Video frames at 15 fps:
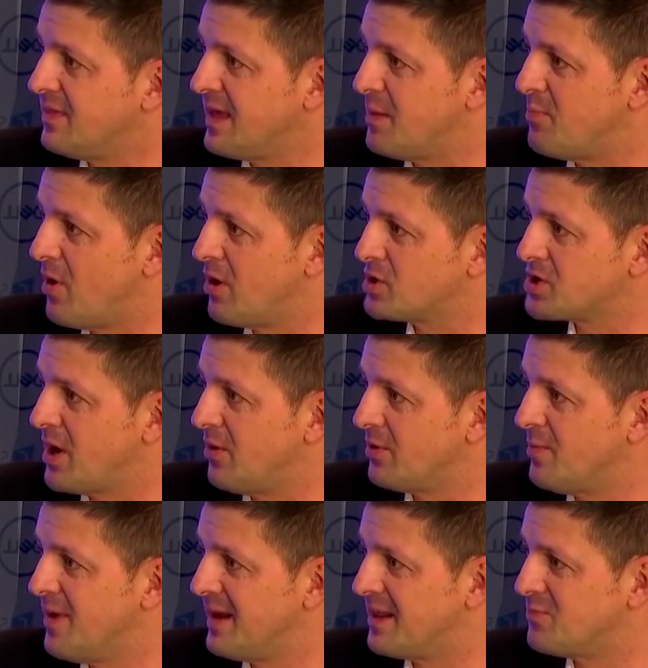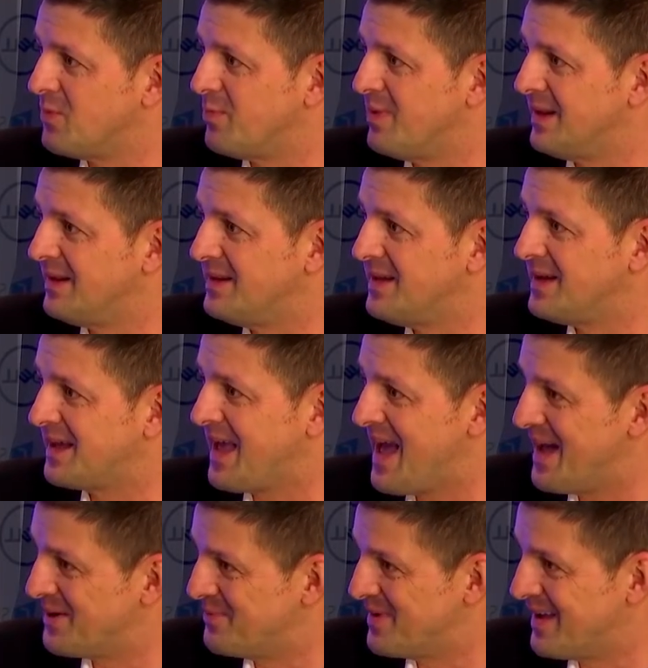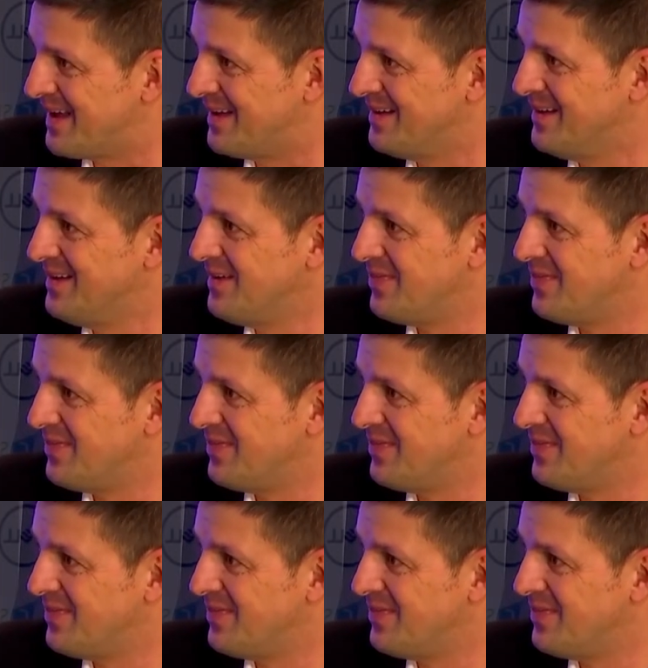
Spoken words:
the Bosch Automated Mobility Academy.